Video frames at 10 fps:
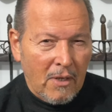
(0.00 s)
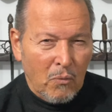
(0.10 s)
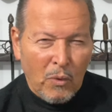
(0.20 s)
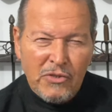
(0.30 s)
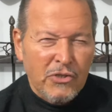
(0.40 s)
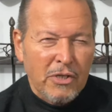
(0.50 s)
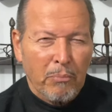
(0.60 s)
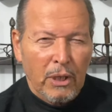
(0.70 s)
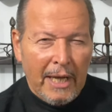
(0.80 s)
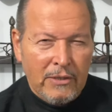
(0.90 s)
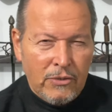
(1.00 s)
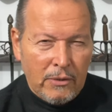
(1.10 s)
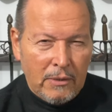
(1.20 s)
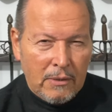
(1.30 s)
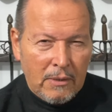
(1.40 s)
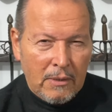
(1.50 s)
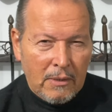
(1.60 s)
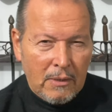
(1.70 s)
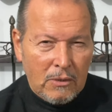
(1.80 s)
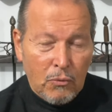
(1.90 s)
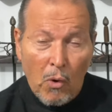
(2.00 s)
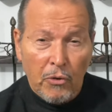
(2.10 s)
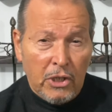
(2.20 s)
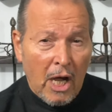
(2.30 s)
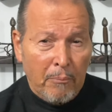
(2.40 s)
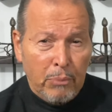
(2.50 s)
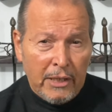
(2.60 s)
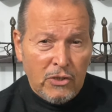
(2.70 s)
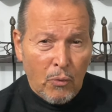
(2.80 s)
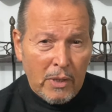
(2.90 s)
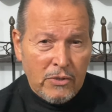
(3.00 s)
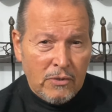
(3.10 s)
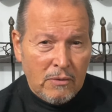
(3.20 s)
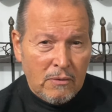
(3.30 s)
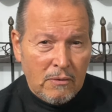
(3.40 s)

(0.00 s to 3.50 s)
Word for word: One simple answer to all the complex questions.